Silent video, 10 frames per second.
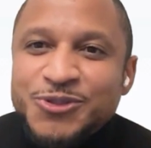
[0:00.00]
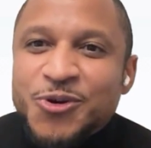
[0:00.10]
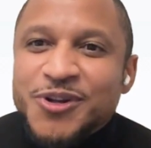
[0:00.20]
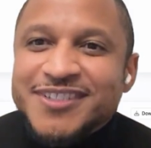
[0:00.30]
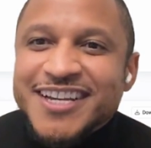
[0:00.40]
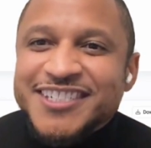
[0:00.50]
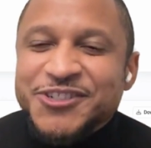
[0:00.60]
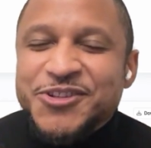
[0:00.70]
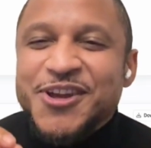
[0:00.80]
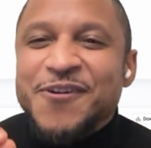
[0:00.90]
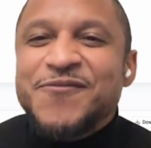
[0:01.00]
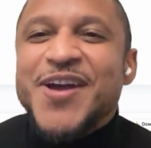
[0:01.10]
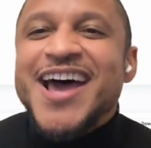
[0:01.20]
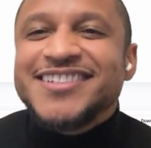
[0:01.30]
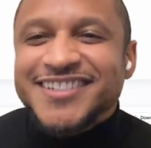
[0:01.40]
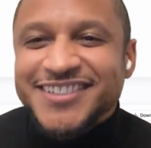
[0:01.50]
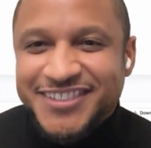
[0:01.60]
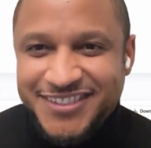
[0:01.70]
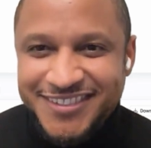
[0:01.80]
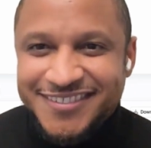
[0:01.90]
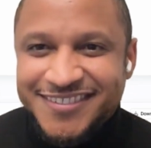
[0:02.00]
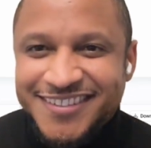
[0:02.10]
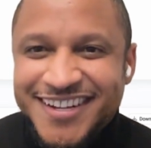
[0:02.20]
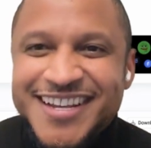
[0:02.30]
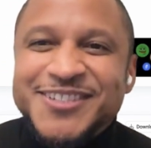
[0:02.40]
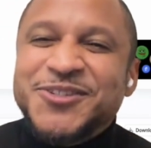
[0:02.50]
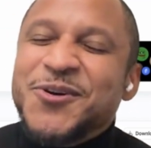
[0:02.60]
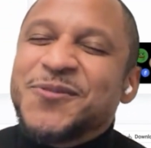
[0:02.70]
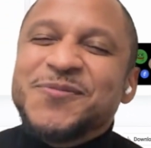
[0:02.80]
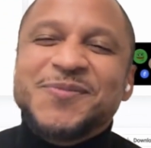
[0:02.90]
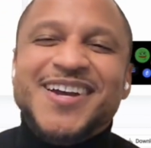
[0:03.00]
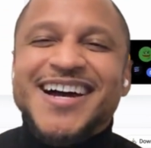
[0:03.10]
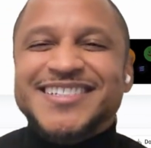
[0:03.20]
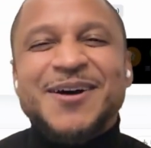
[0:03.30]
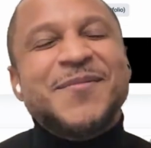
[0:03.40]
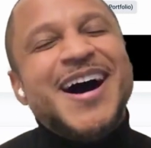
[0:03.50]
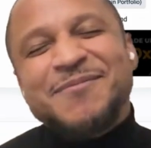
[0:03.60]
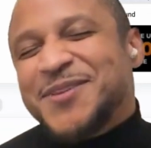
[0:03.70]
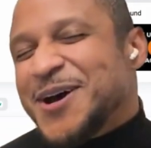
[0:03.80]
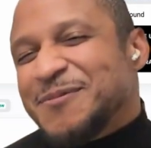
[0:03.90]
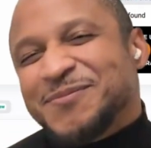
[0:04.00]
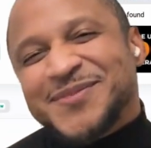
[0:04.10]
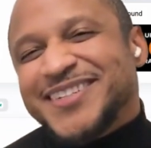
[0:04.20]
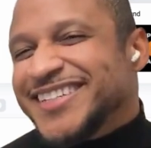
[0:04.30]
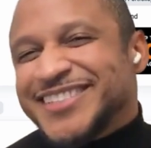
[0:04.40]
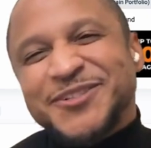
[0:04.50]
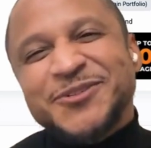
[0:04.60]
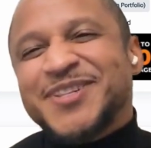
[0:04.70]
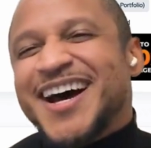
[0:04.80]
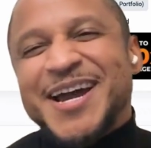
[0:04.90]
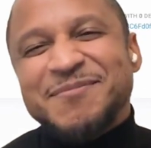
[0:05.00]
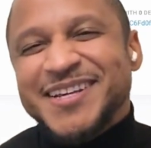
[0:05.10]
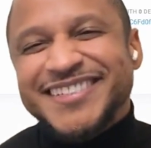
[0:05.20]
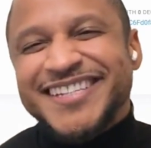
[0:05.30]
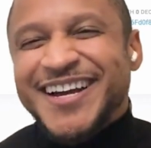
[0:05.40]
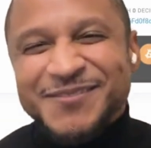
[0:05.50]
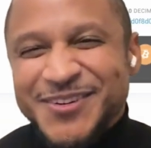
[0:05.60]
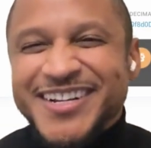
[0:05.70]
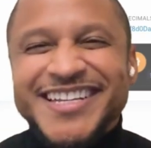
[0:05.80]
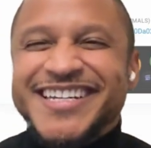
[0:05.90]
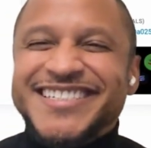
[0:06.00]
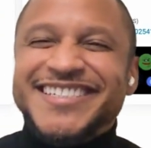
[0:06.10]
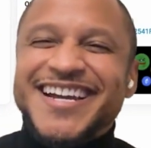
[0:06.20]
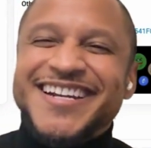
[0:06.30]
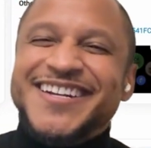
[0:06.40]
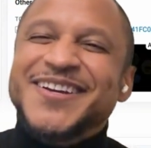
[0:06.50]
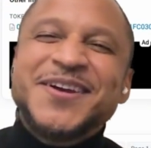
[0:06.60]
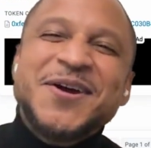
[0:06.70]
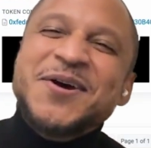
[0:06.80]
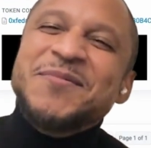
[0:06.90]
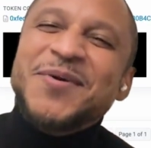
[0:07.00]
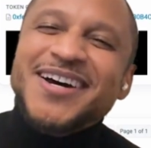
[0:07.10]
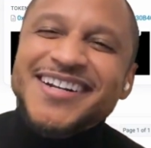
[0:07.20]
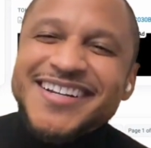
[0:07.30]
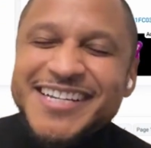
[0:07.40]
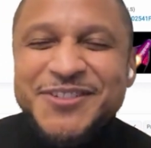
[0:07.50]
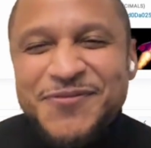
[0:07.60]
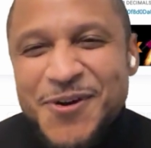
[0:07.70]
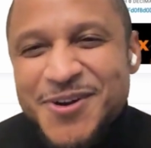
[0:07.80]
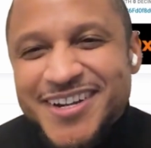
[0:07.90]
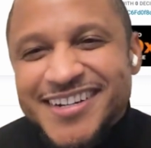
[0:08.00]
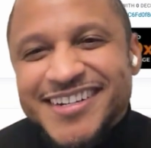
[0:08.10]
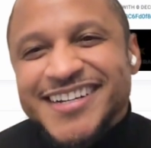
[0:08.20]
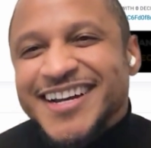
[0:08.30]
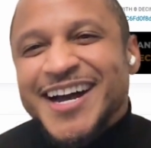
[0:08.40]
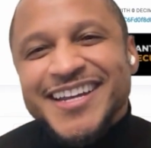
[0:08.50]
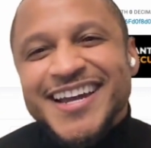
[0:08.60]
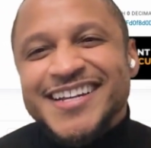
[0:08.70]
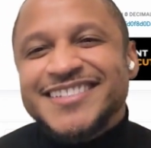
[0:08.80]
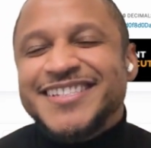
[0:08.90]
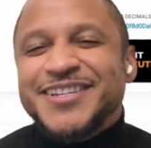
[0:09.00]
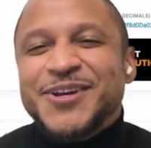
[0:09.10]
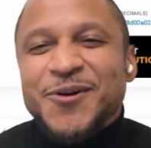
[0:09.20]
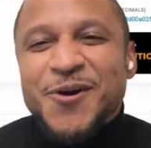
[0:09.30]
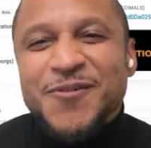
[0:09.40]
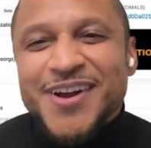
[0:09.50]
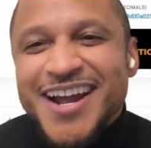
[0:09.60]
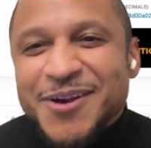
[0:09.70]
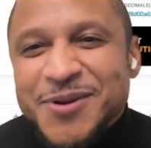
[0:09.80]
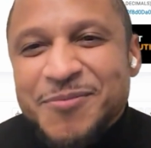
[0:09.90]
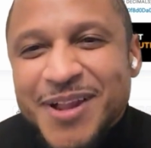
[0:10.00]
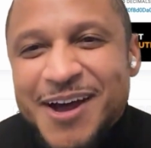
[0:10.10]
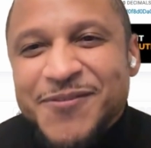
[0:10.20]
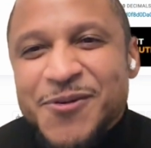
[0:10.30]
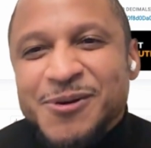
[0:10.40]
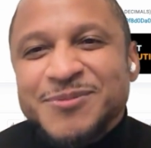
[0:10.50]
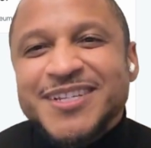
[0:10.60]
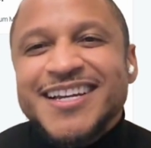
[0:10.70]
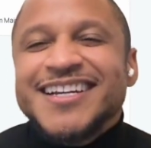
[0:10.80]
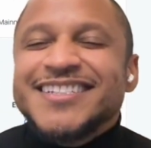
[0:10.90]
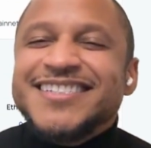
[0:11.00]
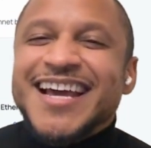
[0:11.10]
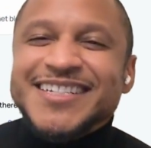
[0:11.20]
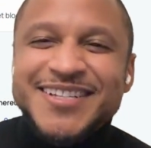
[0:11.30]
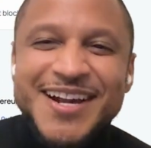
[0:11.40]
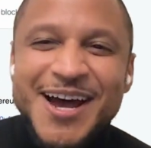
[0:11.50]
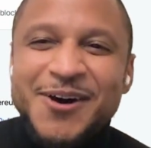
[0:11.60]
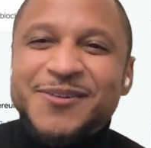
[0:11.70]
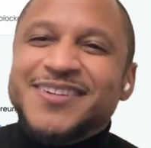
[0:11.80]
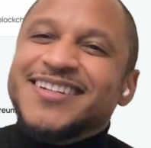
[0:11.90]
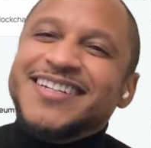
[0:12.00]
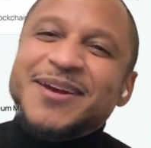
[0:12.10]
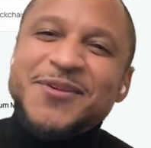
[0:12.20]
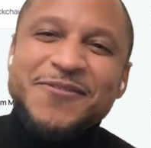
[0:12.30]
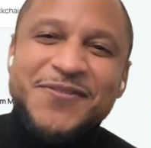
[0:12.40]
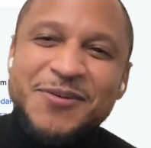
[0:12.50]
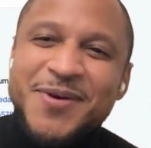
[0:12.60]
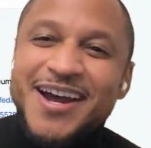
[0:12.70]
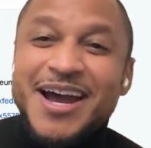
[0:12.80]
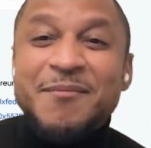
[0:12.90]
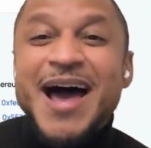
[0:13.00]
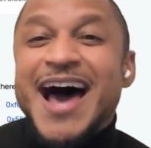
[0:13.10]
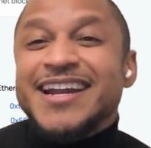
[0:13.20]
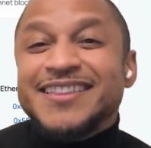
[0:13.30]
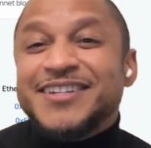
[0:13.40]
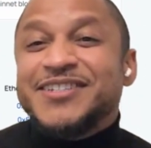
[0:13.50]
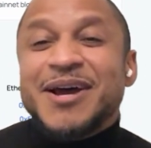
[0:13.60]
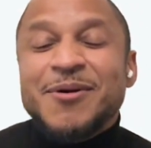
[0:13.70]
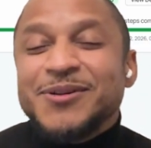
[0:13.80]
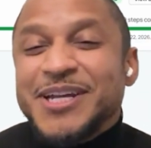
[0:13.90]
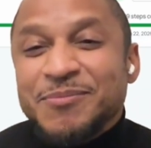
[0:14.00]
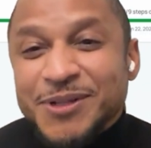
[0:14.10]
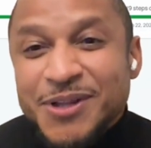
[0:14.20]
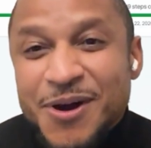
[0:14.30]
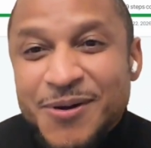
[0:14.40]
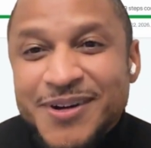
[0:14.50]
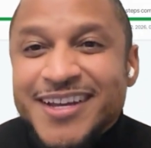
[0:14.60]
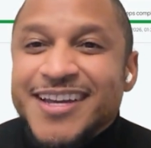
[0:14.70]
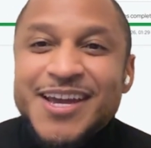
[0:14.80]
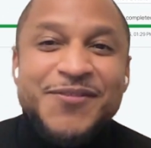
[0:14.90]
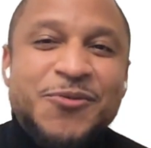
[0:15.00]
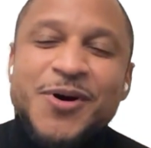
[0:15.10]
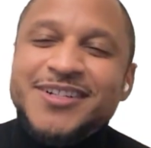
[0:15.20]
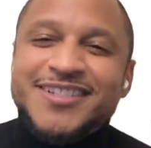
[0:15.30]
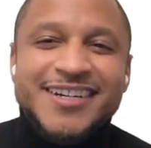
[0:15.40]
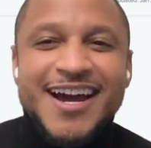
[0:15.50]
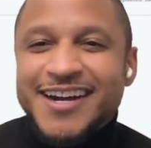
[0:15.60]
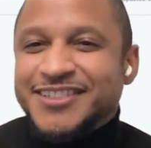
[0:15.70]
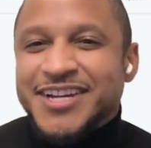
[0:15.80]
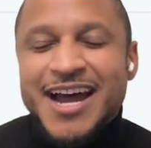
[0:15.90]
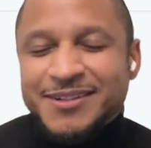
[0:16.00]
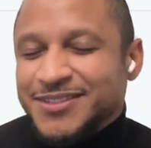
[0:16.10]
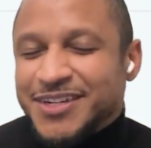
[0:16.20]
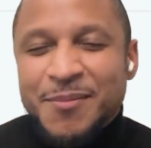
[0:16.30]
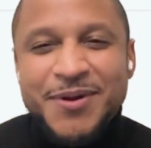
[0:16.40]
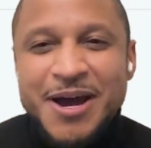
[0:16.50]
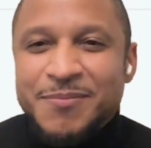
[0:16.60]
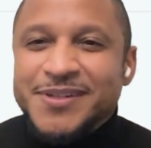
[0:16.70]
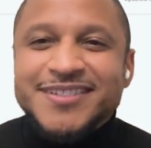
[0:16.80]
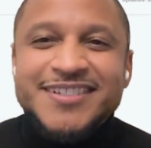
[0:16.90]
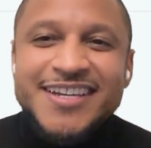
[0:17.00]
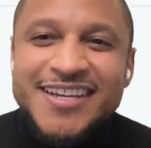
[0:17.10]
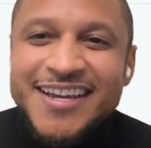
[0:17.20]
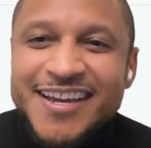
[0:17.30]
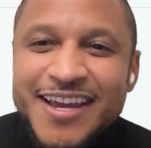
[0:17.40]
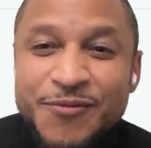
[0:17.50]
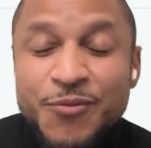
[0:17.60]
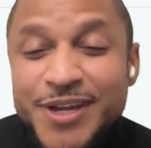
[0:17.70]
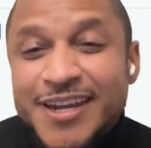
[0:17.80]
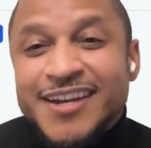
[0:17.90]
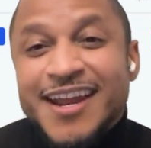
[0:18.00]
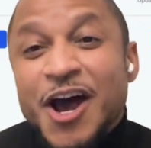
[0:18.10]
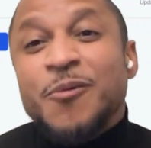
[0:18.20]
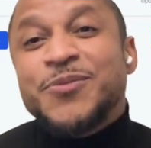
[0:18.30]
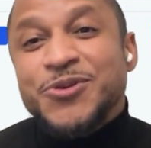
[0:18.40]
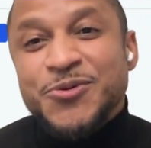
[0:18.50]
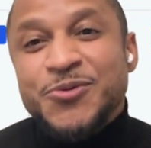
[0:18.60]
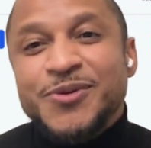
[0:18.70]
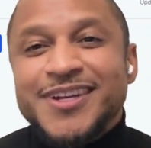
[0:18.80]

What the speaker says: tokenization to their advantage. So guys, I'm hyped up. Excuse the hypeness, I'm really excited. But it's Verdon, again, CEO over at Equity Platforms. Test it out, give me your feedback. I'm adding the demo link below if wanted to kind of chop it up and see if we can help you